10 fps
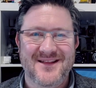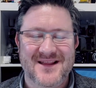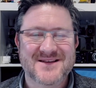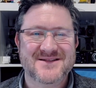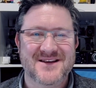
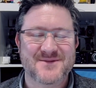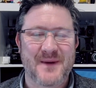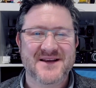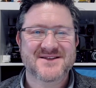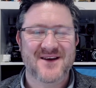This is
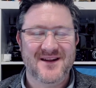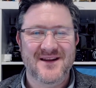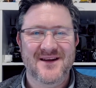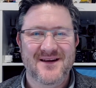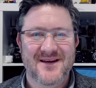my son.
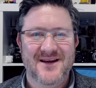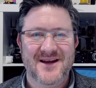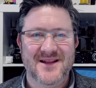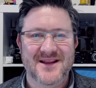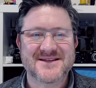
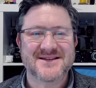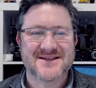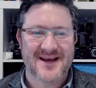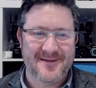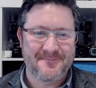Listen
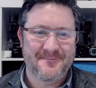to him.